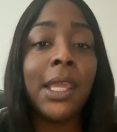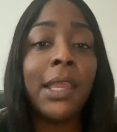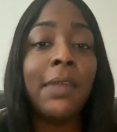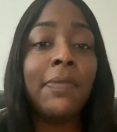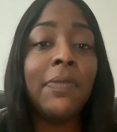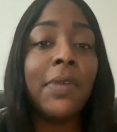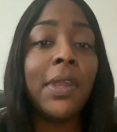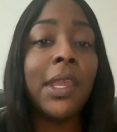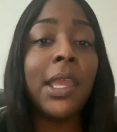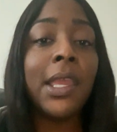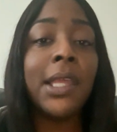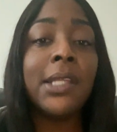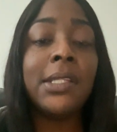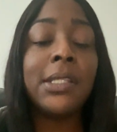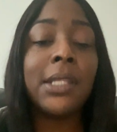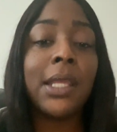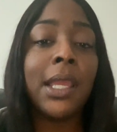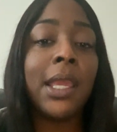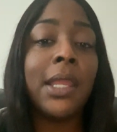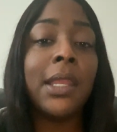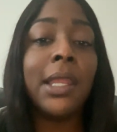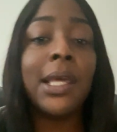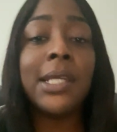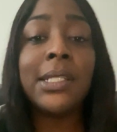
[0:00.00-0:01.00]
Even
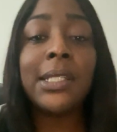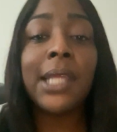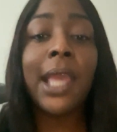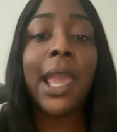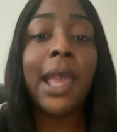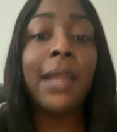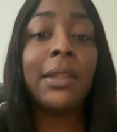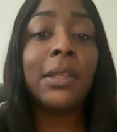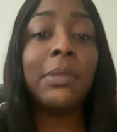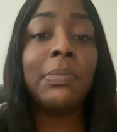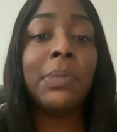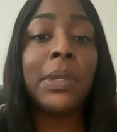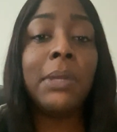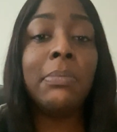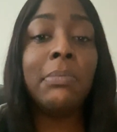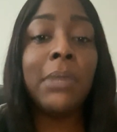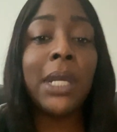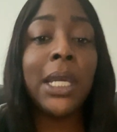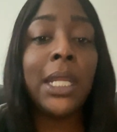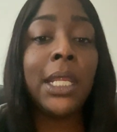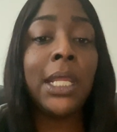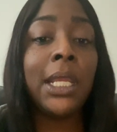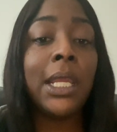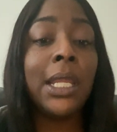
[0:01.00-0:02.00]
it doesn't have to be
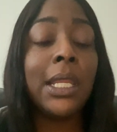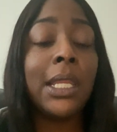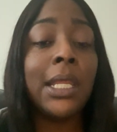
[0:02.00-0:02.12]
money.